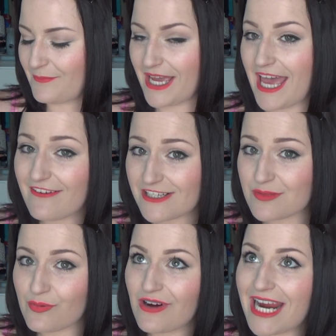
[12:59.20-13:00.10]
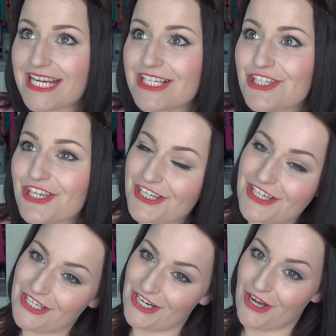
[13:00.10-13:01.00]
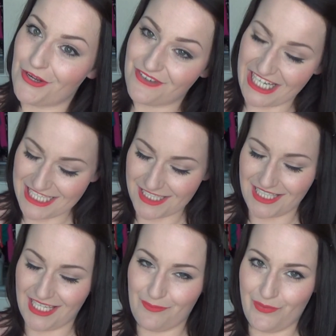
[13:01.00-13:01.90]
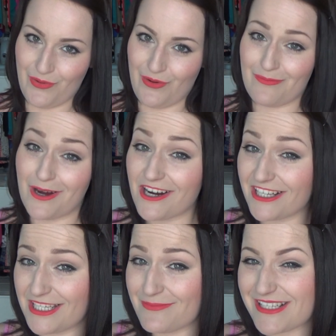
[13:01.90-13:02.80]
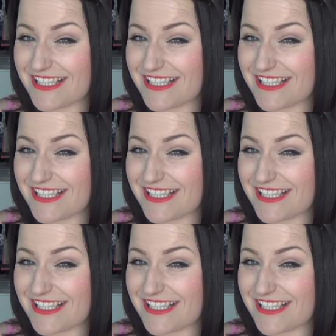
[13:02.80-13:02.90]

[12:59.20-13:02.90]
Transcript: My hair inspiration, I recently bought microloop